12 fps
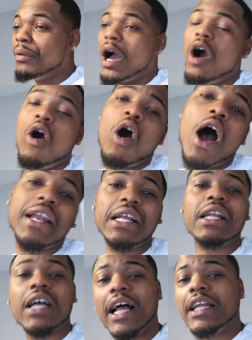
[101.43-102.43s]
be like, oh, I
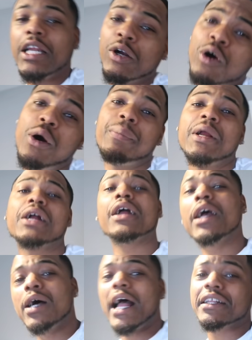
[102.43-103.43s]
need to go up here
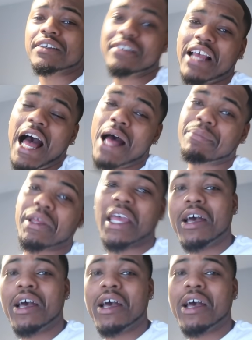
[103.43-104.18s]
at the shop to